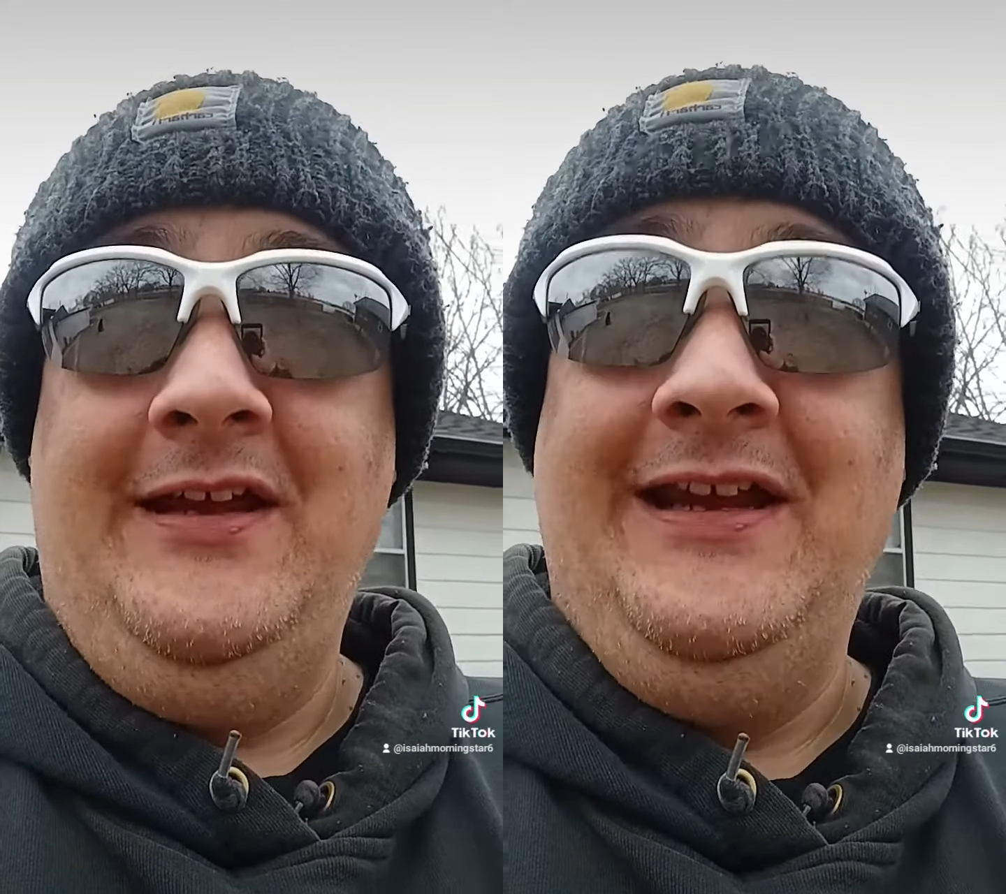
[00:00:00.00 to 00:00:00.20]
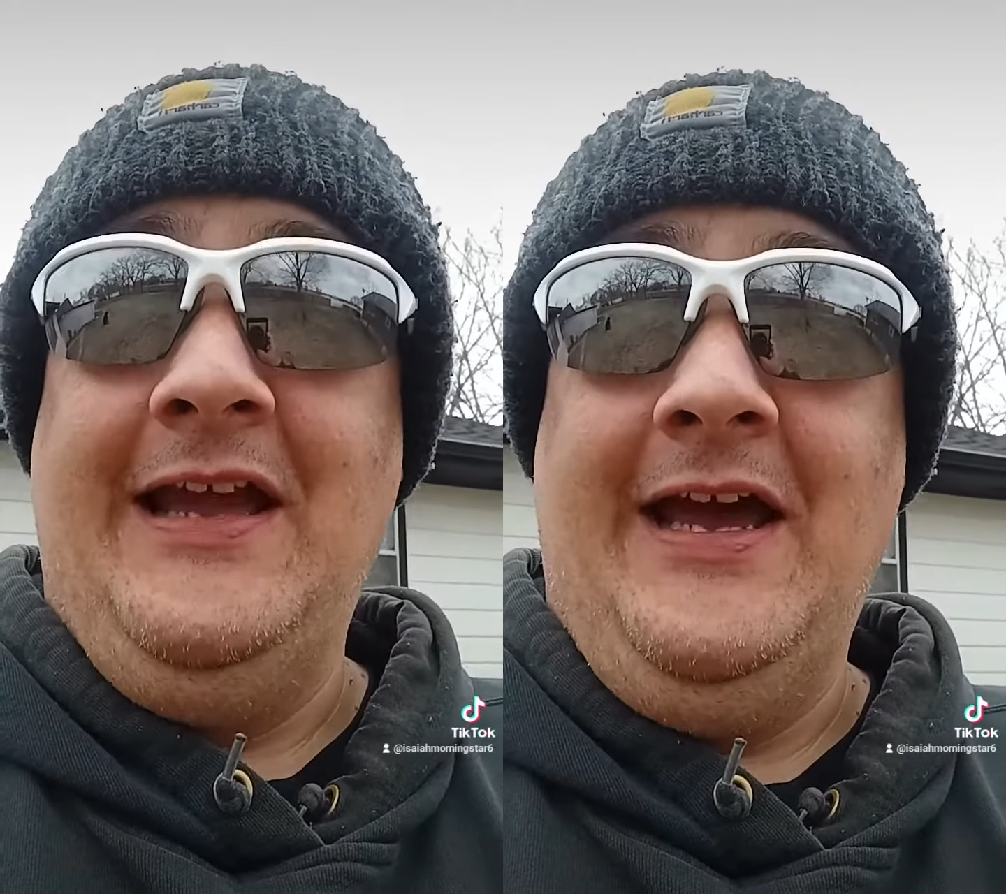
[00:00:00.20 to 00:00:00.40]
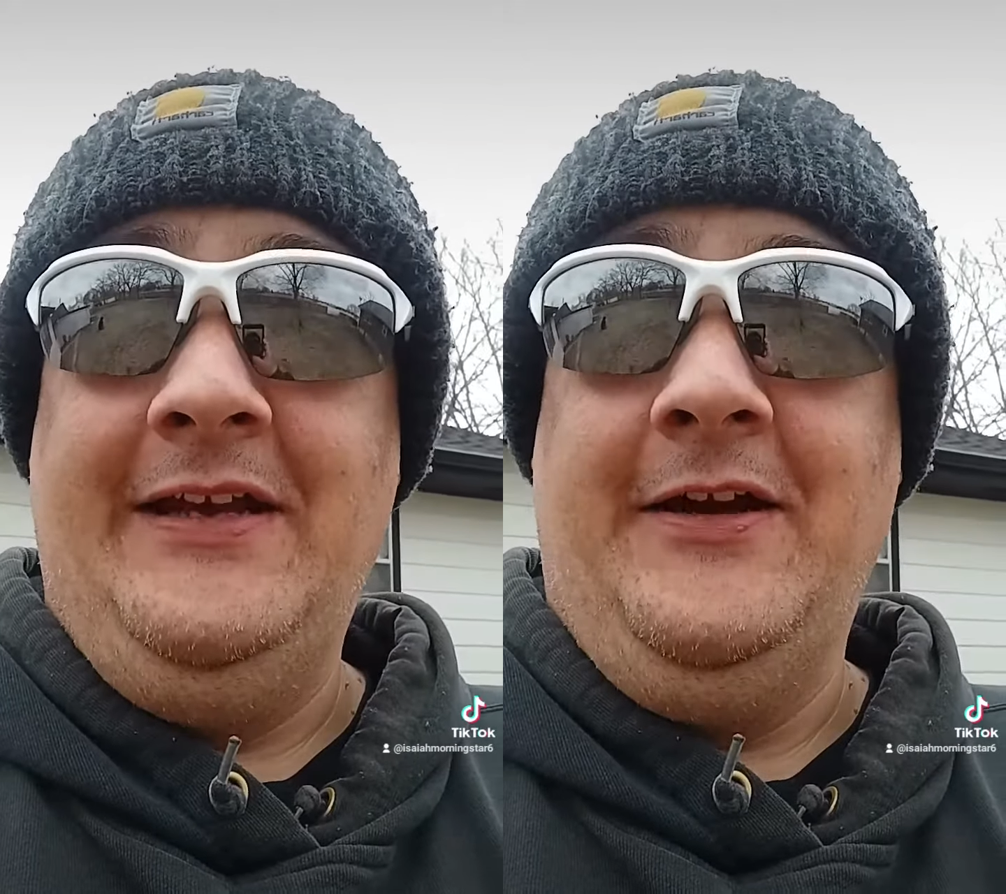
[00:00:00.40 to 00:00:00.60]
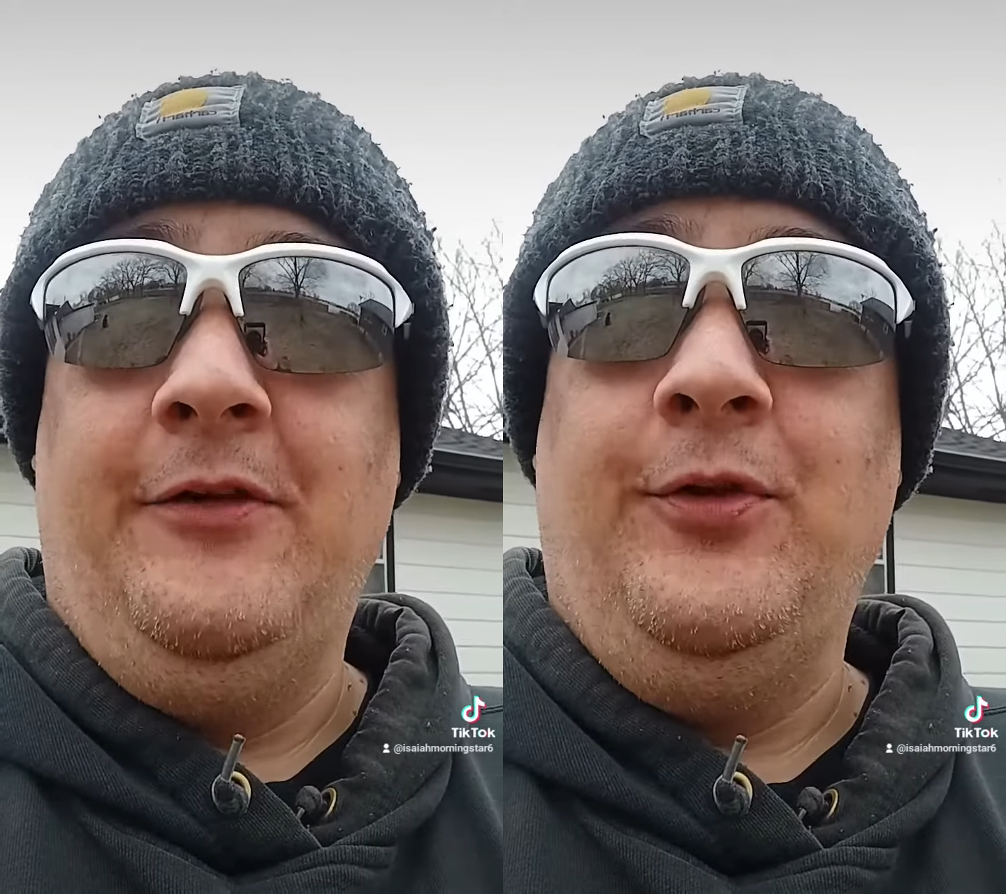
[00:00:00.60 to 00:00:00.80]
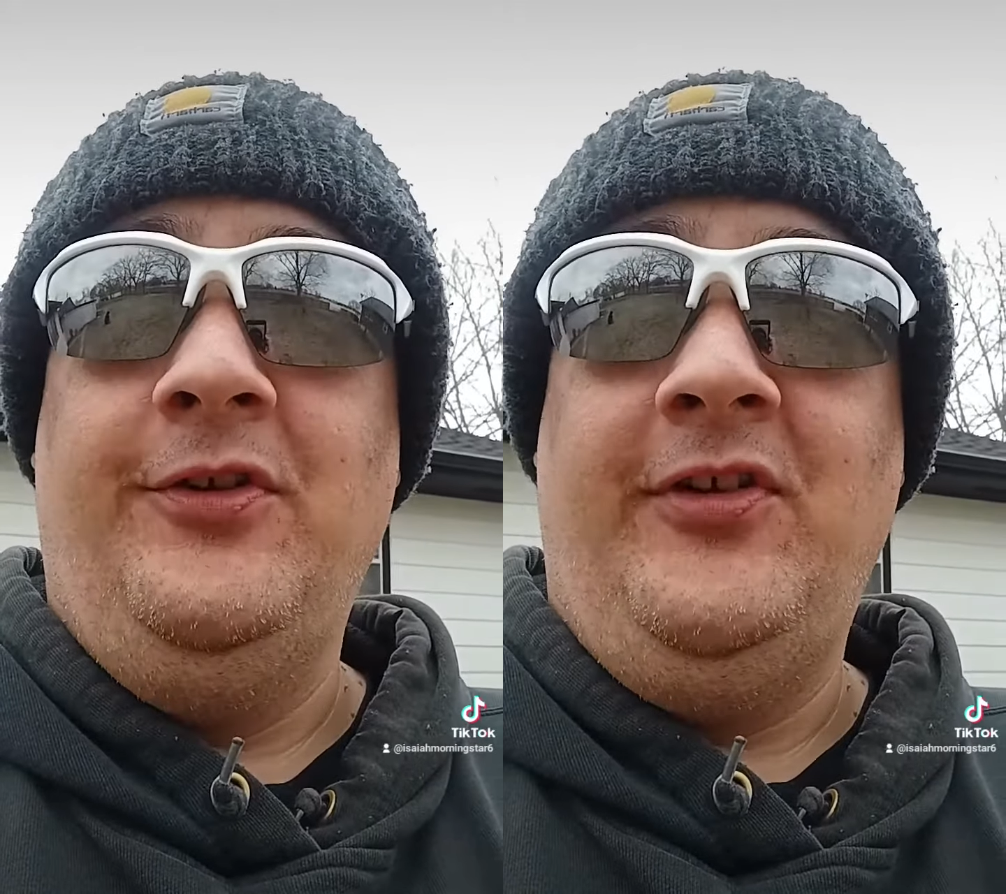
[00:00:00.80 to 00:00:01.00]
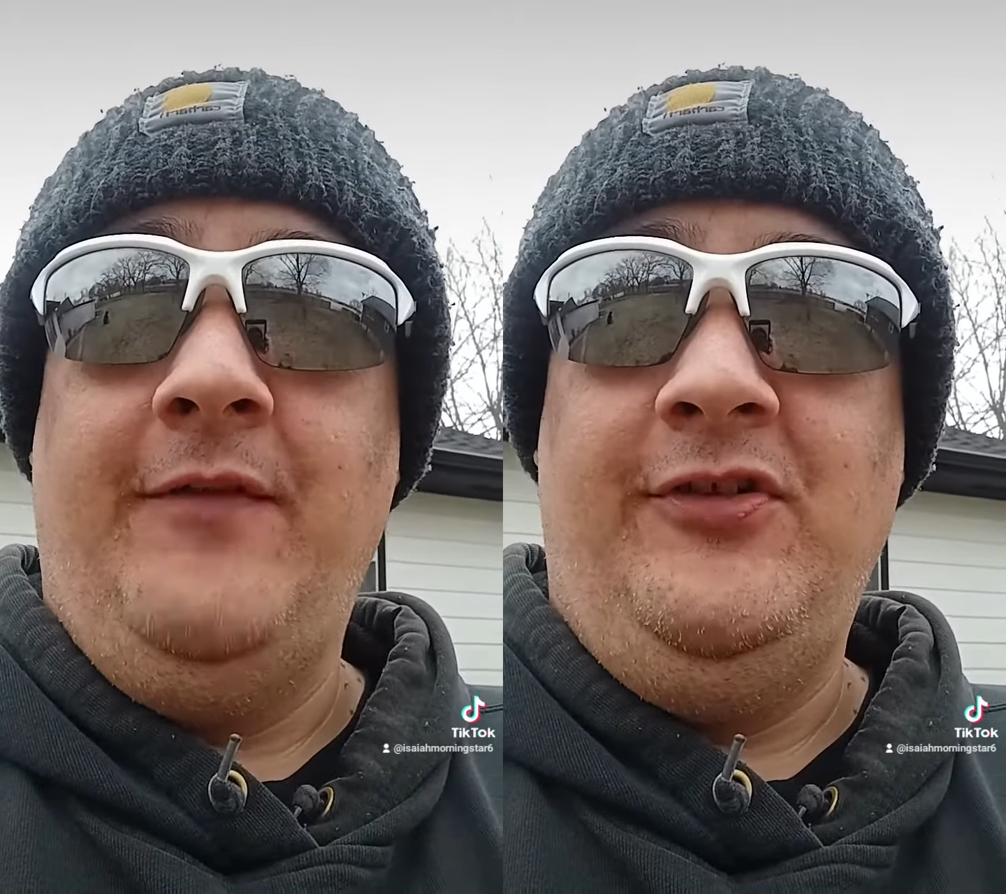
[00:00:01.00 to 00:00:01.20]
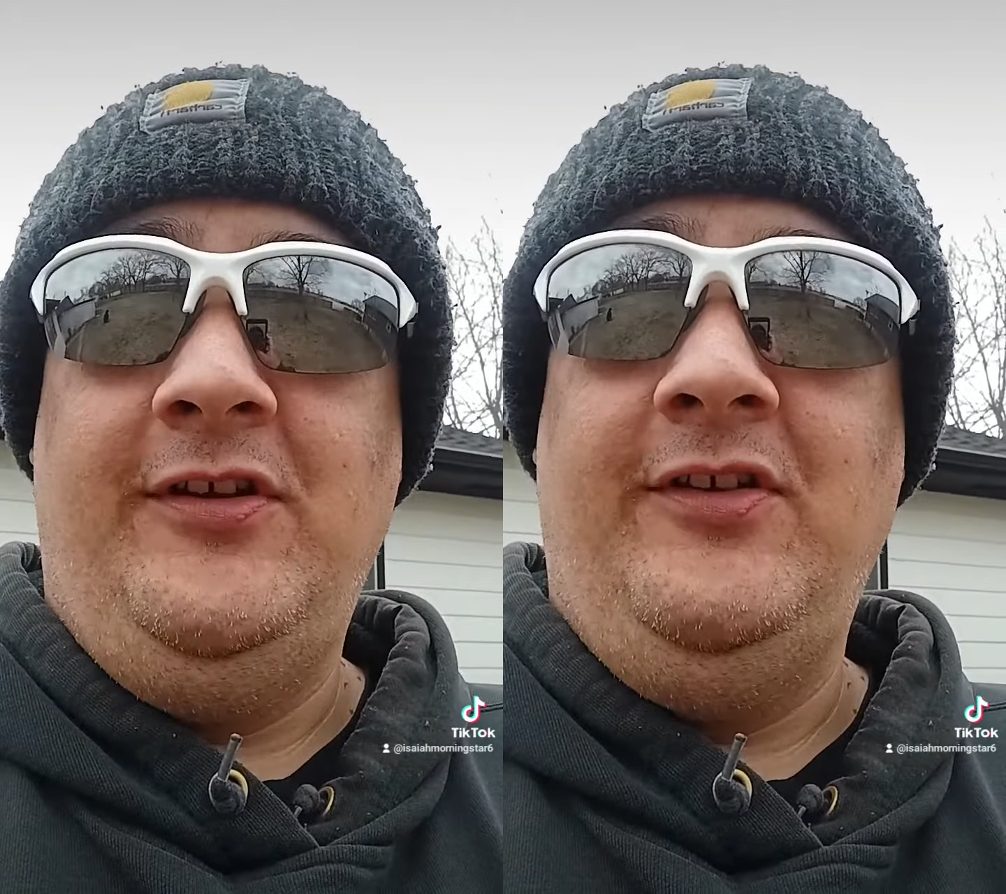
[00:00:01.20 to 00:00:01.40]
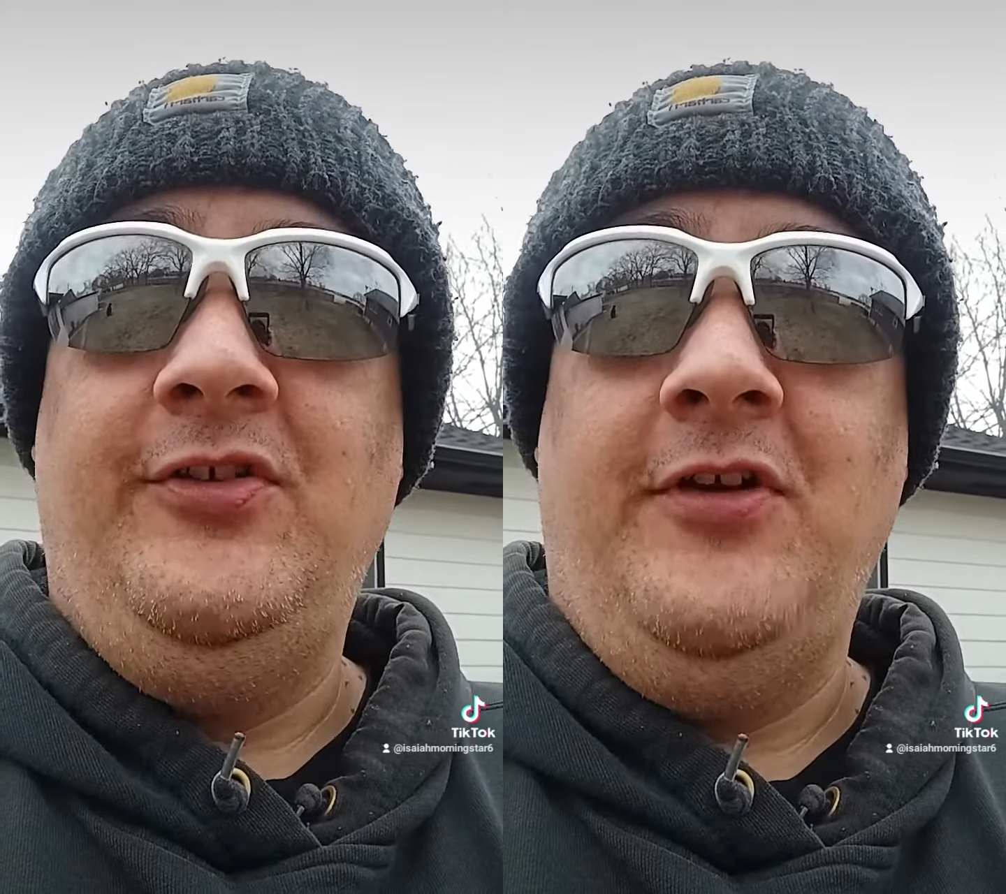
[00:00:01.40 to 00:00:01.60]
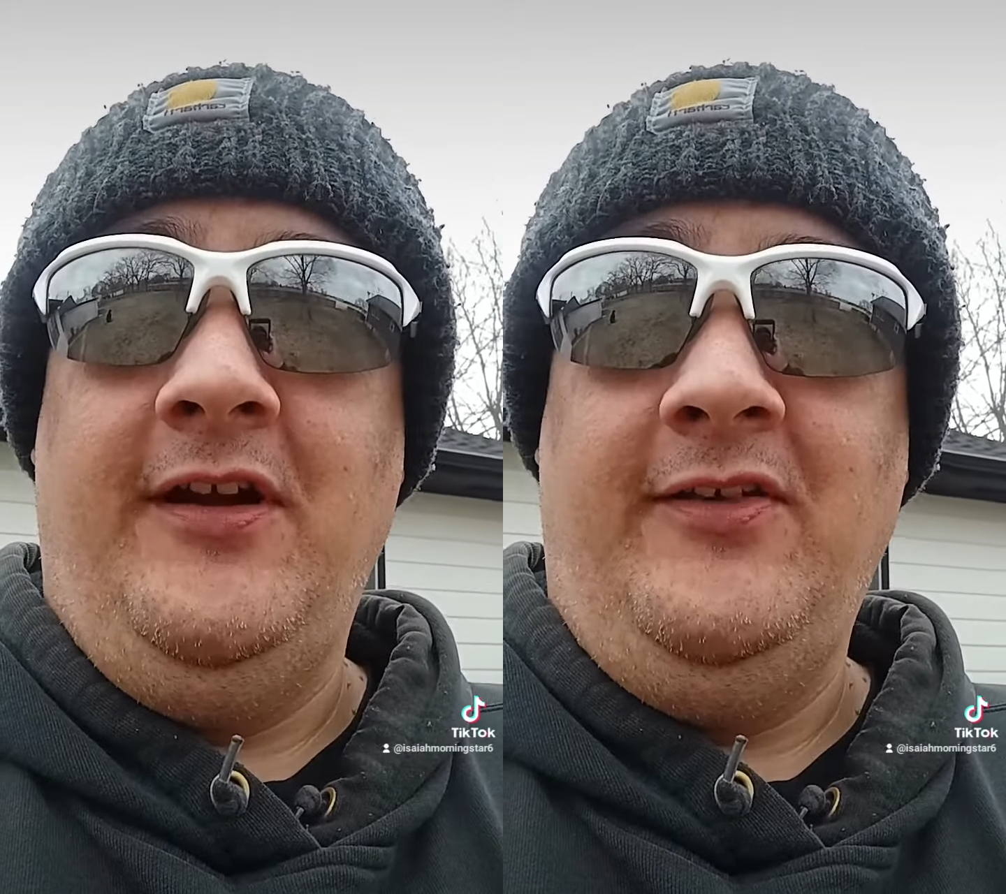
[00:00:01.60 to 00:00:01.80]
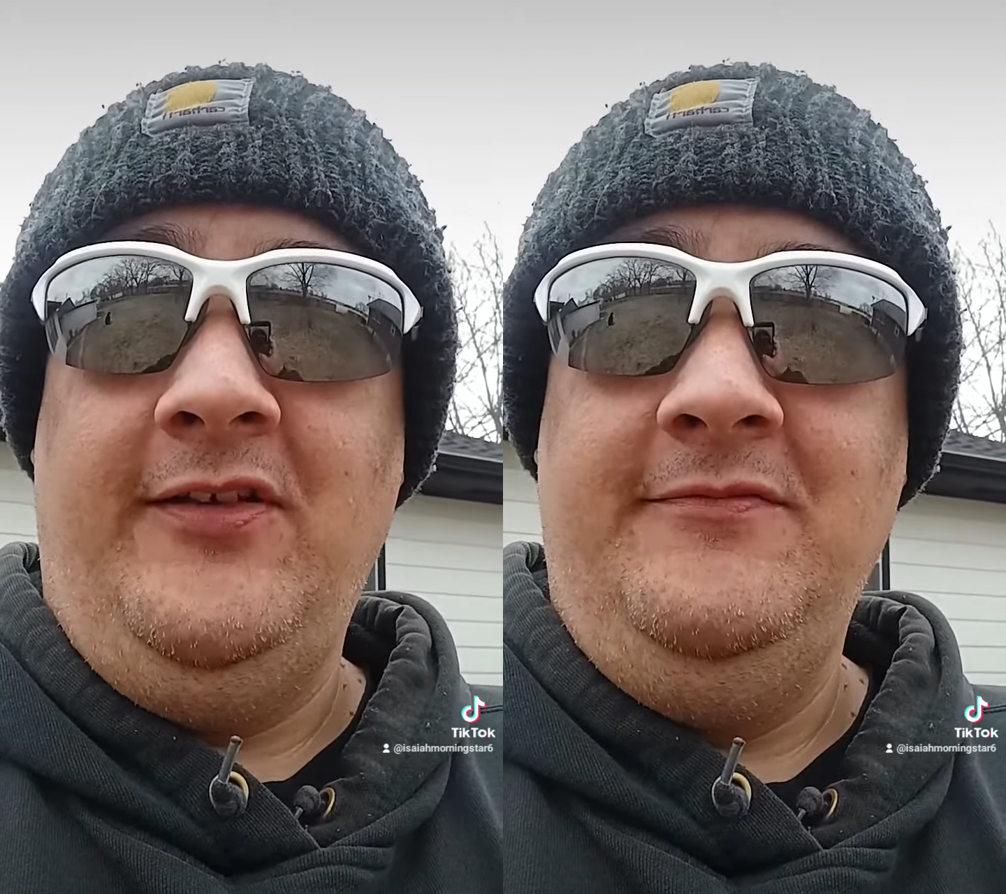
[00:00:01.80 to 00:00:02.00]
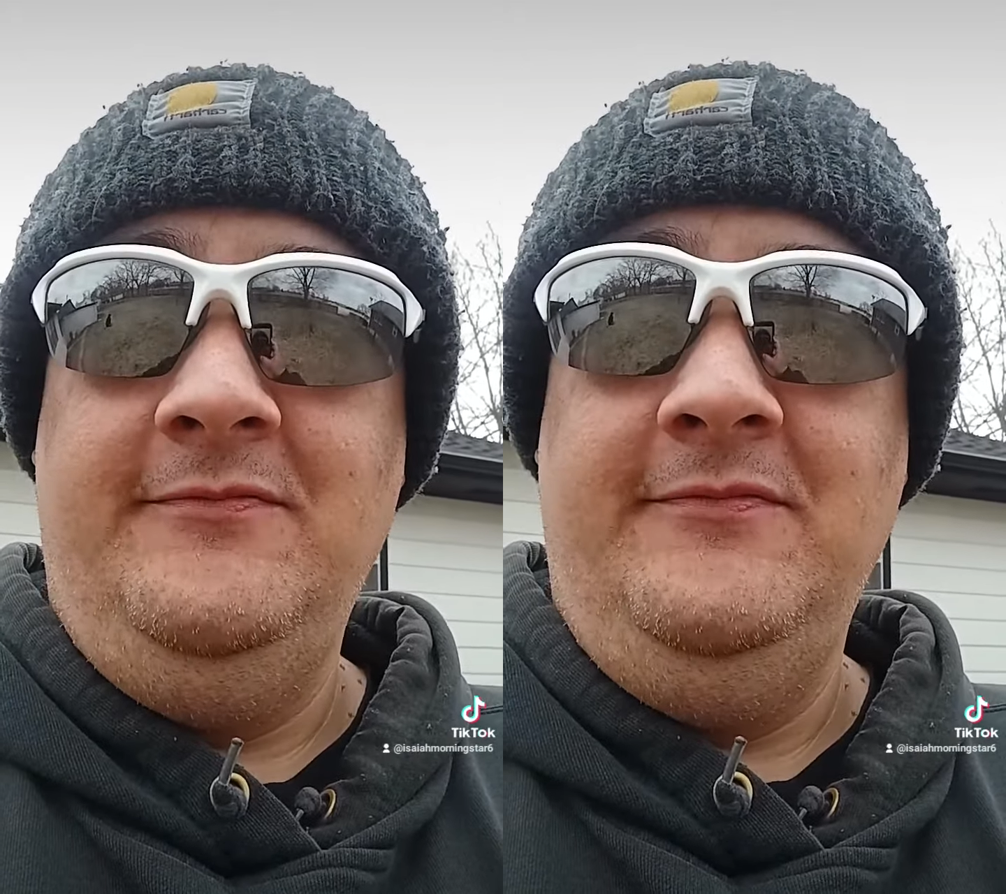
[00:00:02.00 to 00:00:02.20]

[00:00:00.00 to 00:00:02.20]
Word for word: in God and our Lord and Savior Jesus Christ.